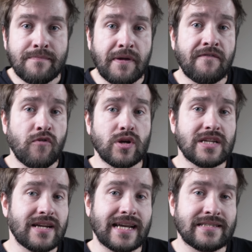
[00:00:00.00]
Before the
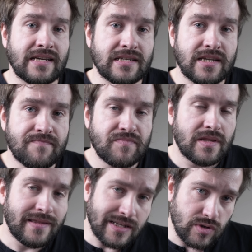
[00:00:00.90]
nineties,
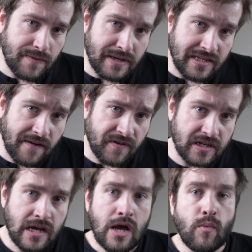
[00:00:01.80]
this was a bit
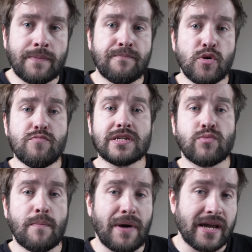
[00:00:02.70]
different. When boomers
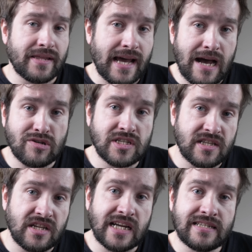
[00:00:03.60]
were buying their houses
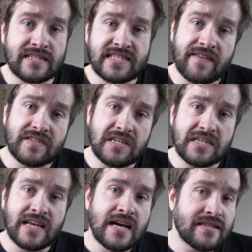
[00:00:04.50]
in the nineteen
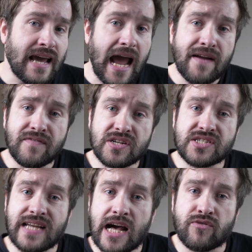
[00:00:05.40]
seventies, the average
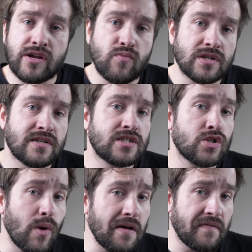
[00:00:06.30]
salary was
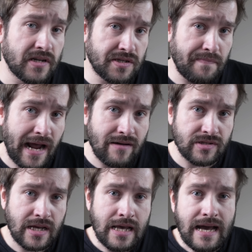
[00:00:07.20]
twelve hundred
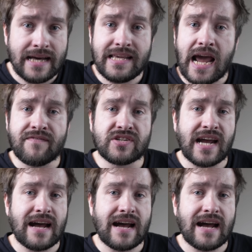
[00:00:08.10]
pounds and the average